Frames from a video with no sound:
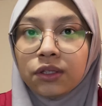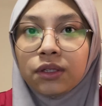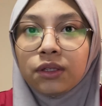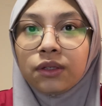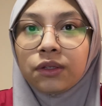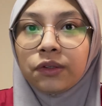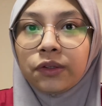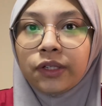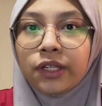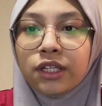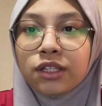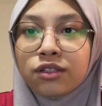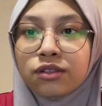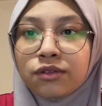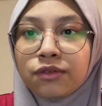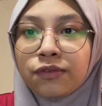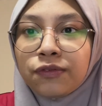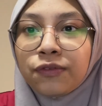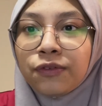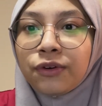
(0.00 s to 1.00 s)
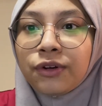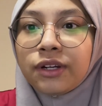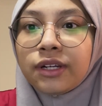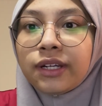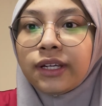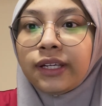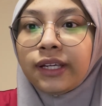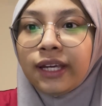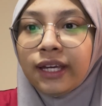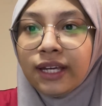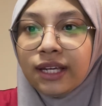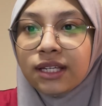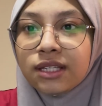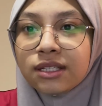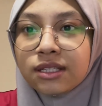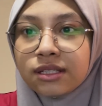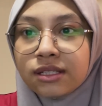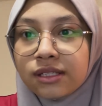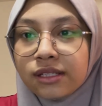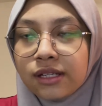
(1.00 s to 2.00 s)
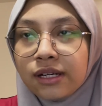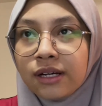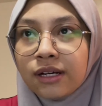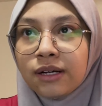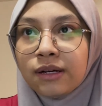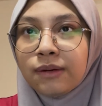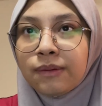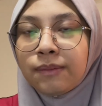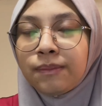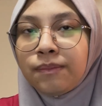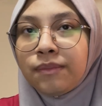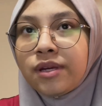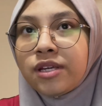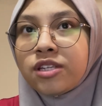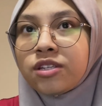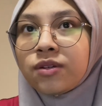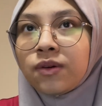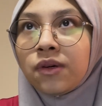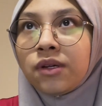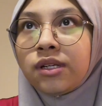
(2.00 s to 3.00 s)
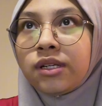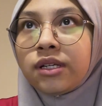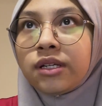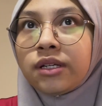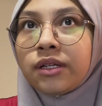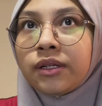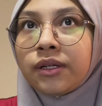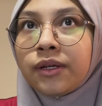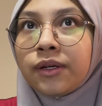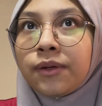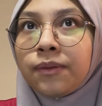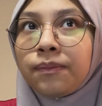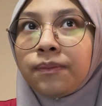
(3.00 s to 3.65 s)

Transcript: Okay, so for the case based on the